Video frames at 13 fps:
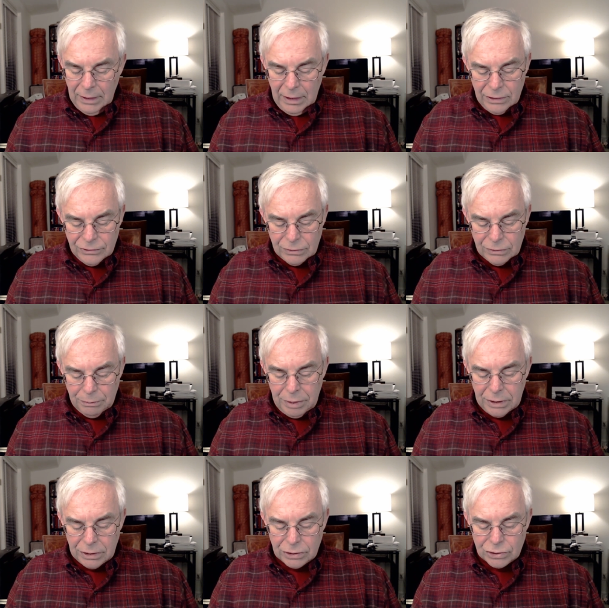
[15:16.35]
It is a
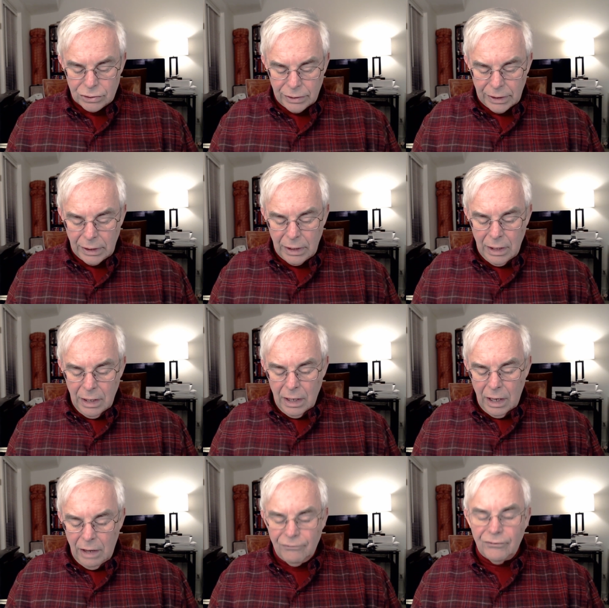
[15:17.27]
picturing
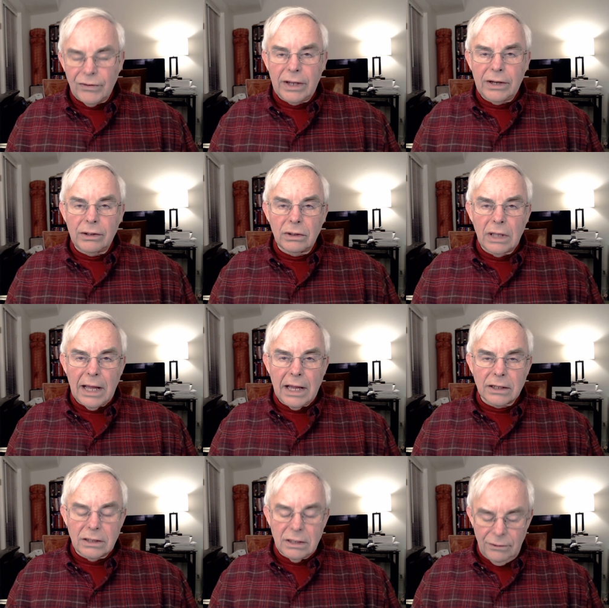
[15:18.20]
of vital
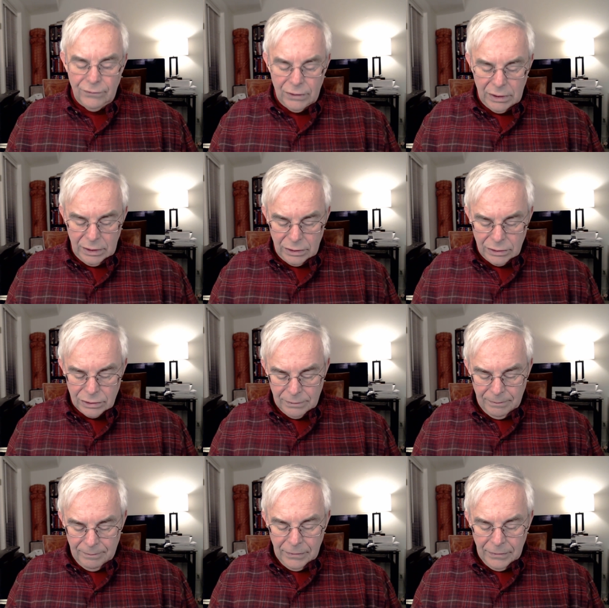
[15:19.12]
activities.